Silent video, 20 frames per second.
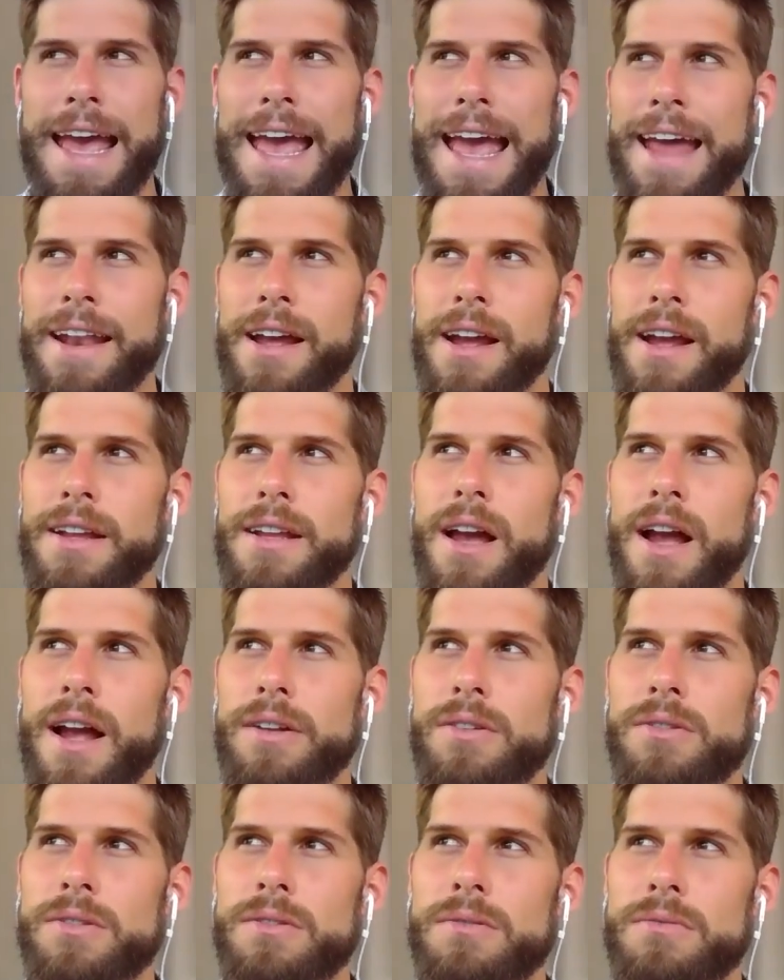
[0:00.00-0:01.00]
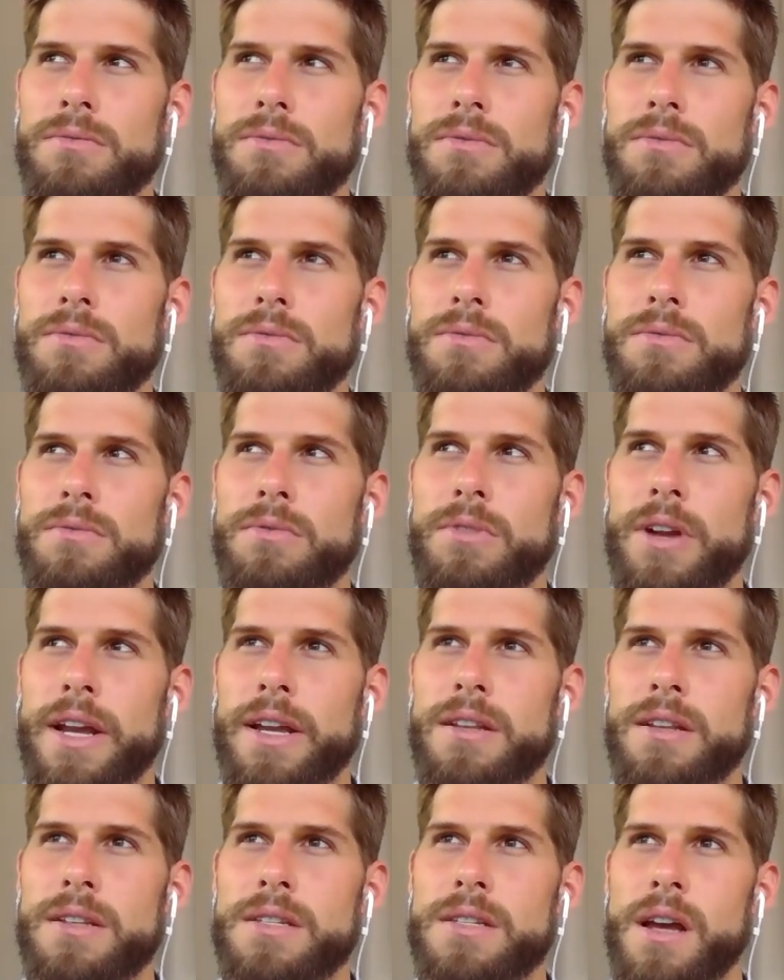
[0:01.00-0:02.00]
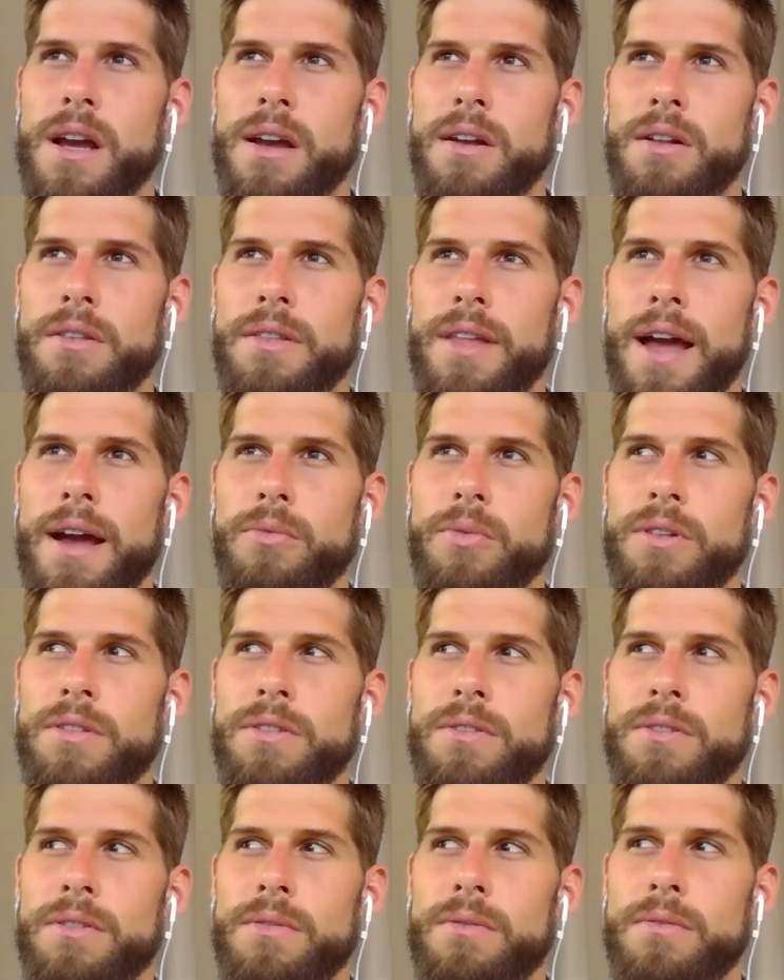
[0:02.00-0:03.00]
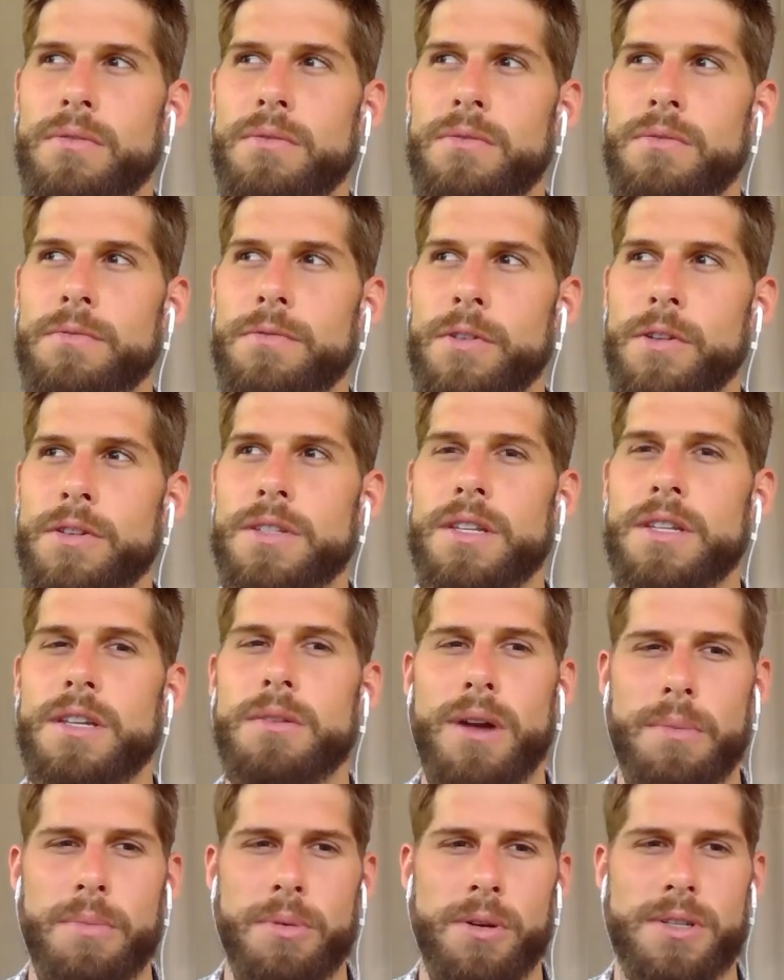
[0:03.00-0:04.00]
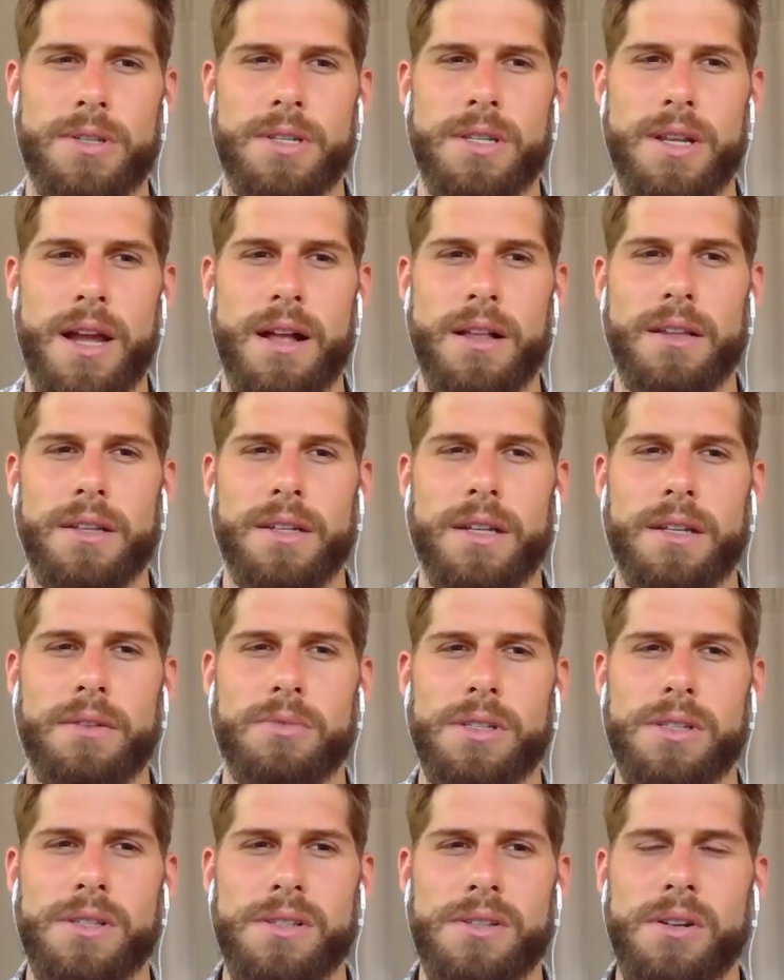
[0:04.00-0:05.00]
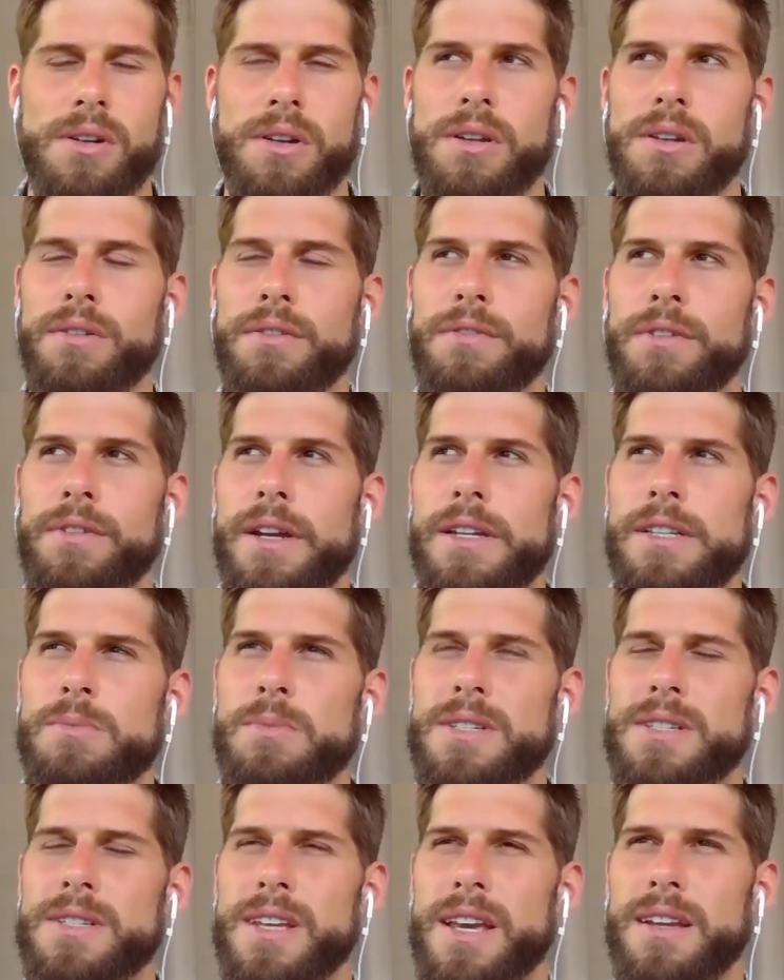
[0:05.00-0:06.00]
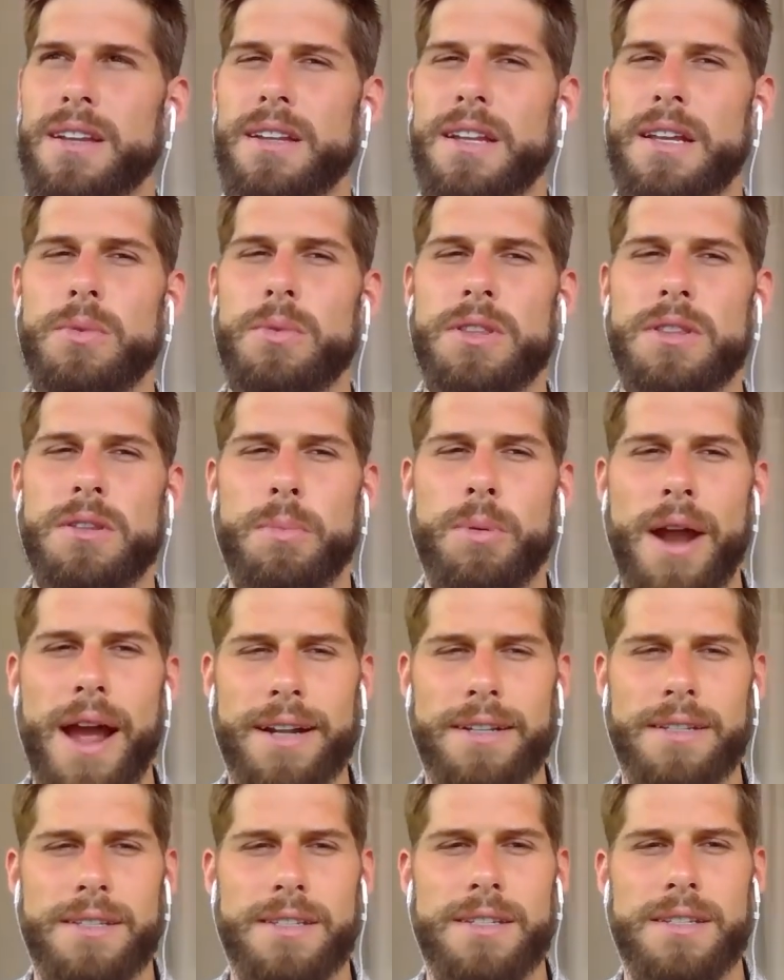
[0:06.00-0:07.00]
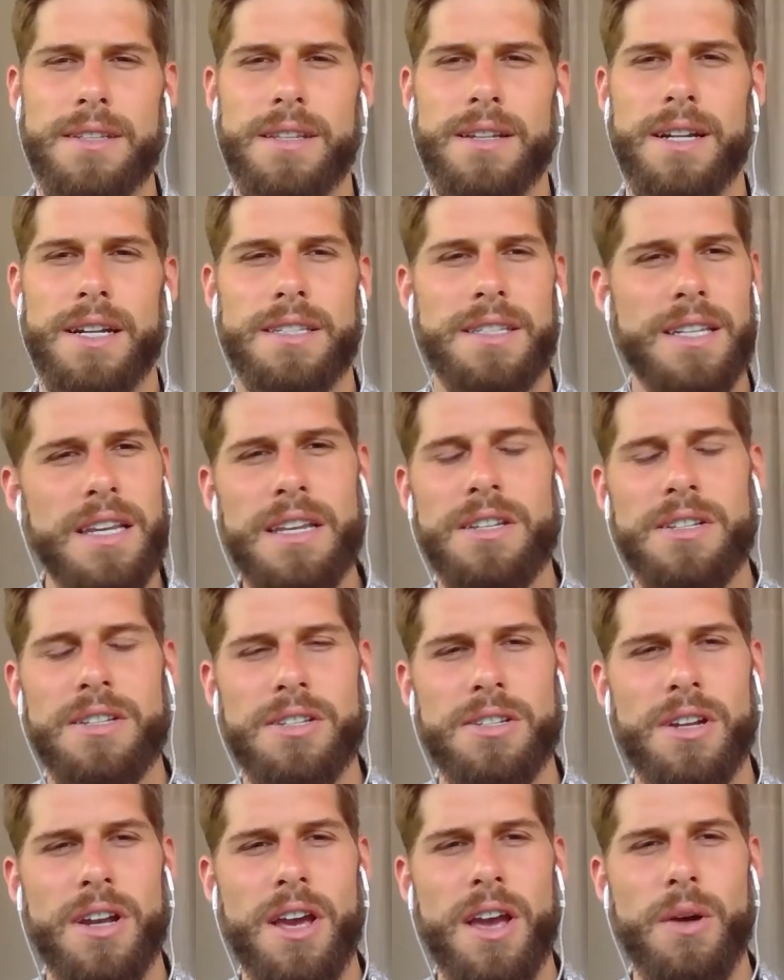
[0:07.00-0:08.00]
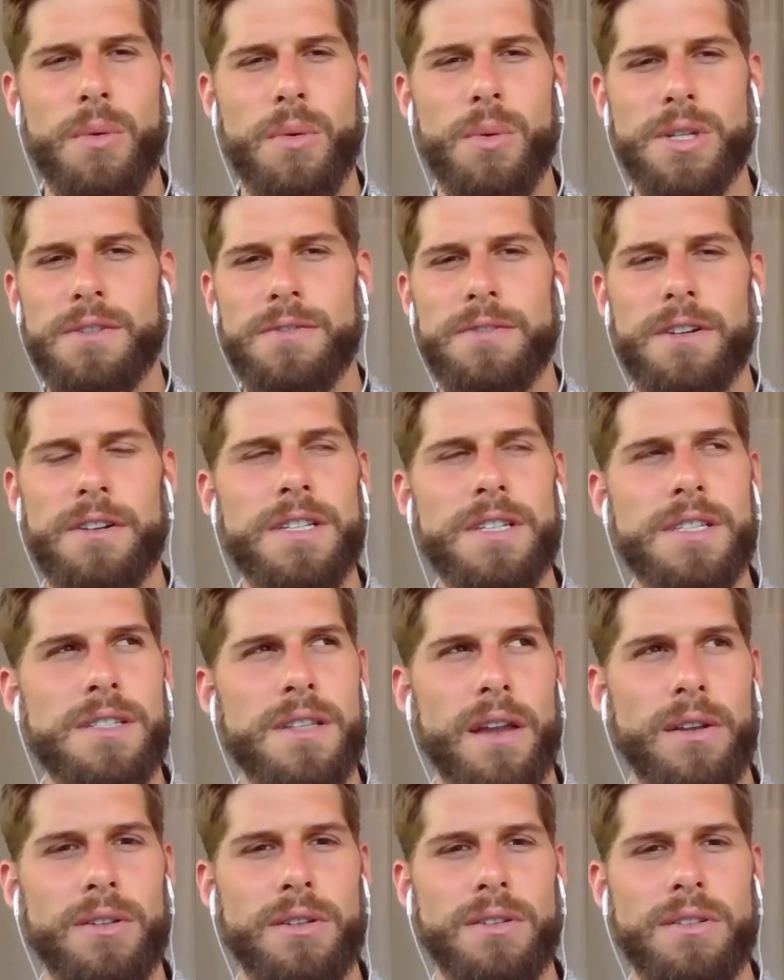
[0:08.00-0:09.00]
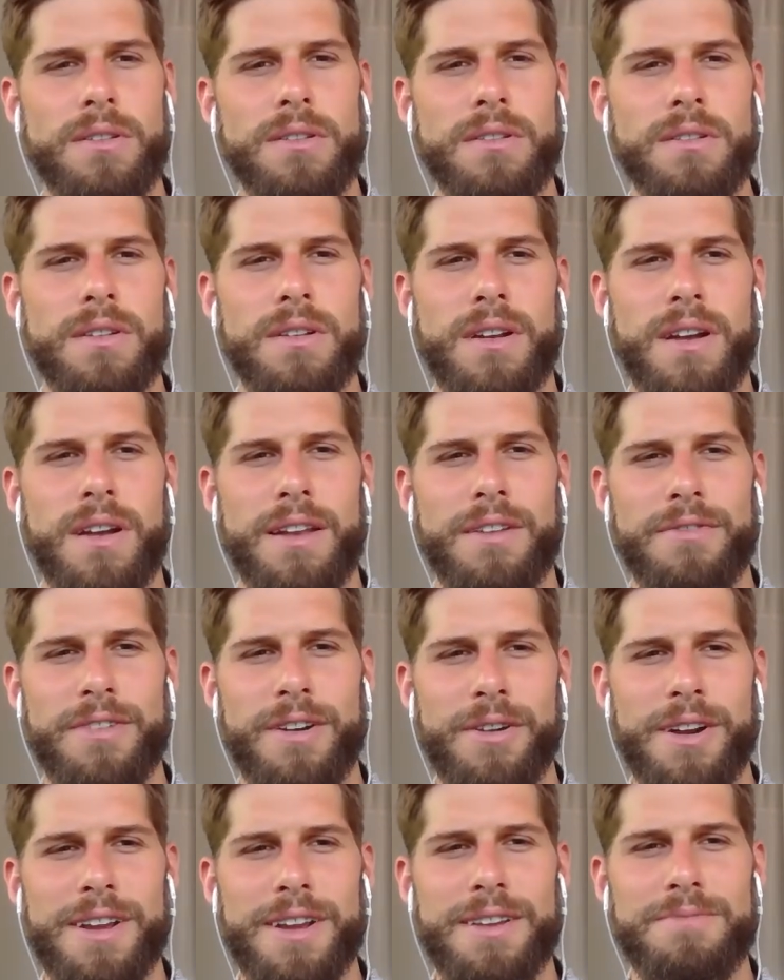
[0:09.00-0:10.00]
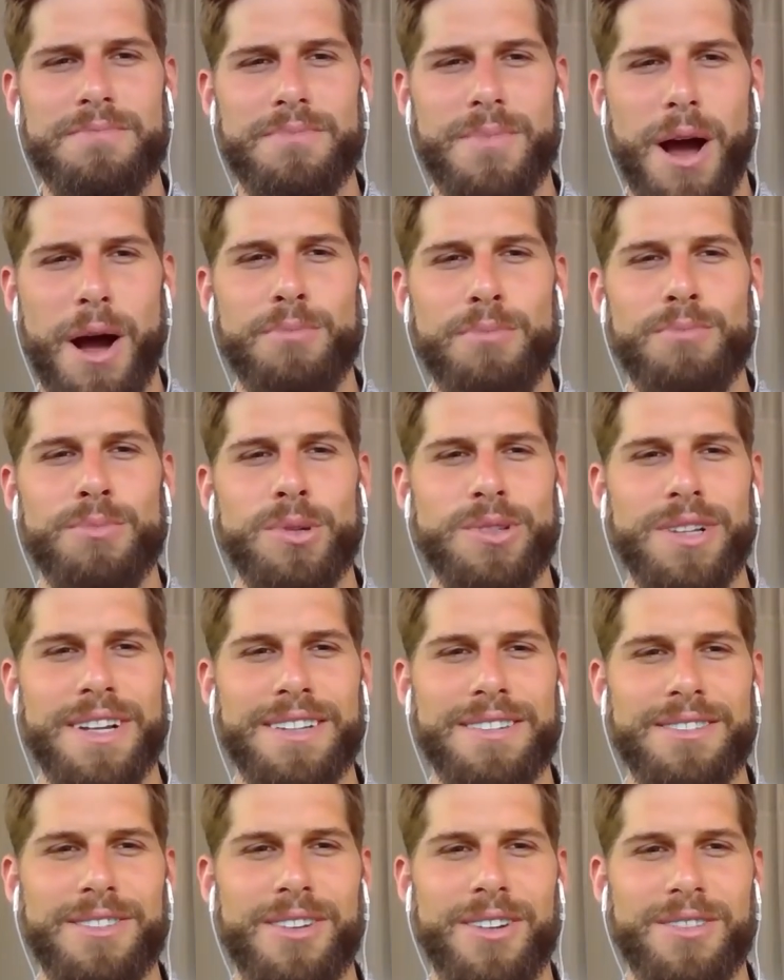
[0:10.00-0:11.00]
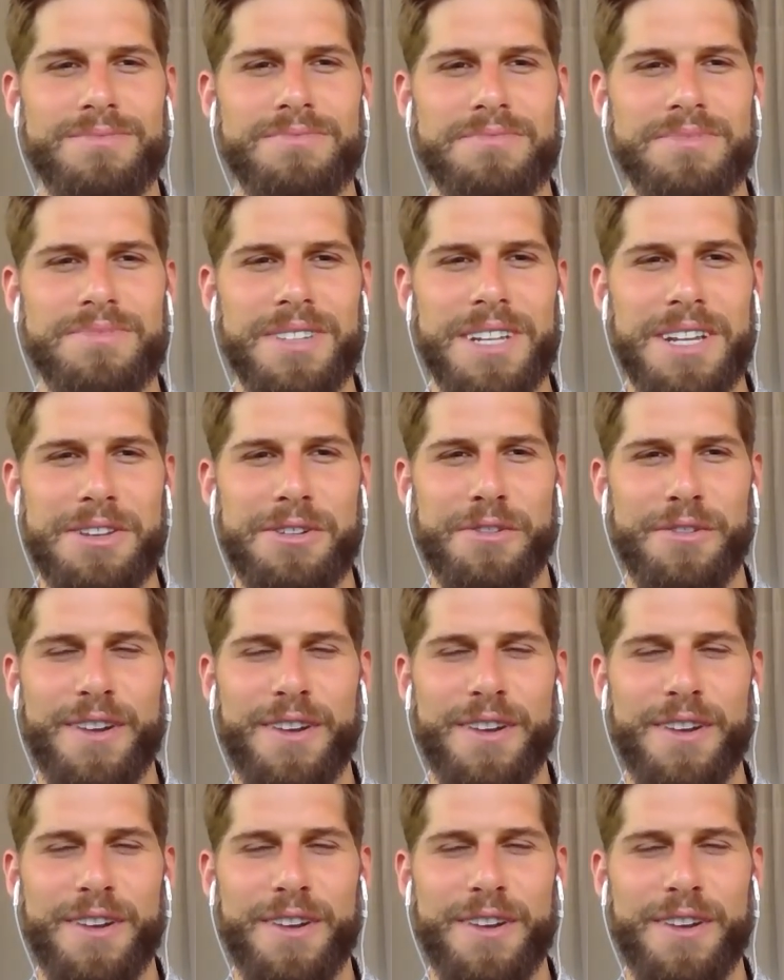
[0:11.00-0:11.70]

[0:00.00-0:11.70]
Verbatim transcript: And I, yeah. I couldn't reconcile that with, firstly, my personality, which is not in your face, but secondly, with the practices that I teach, which are very subtle and are very humble and not in your